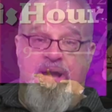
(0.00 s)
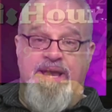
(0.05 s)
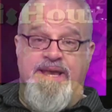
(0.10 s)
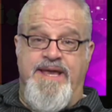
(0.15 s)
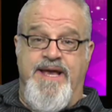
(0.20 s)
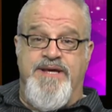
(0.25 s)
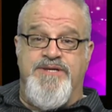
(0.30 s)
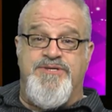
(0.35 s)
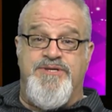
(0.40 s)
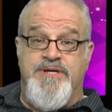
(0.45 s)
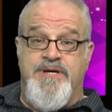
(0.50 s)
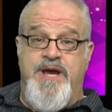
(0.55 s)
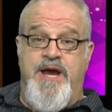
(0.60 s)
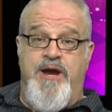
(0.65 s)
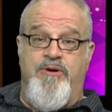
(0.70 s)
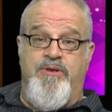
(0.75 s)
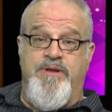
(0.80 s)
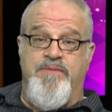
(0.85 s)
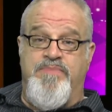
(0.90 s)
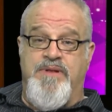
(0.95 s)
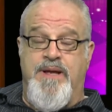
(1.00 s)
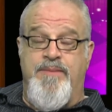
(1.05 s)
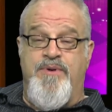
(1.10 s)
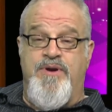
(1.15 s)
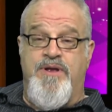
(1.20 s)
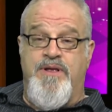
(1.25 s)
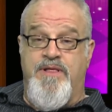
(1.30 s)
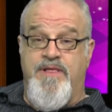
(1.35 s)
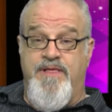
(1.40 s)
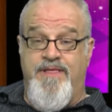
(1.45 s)
guest, Carolyn Plummer.
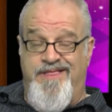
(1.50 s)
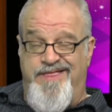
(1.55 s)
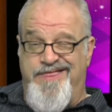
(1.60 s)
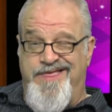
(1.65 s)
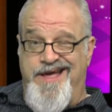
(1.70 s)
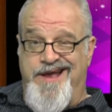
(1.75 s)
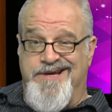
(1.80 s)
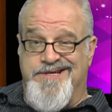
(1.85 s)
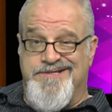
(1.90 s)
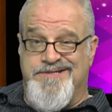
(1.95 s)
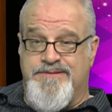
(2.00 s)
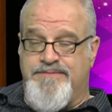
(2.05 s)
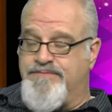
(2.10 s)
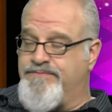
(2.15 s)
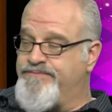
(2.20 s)
Thanks.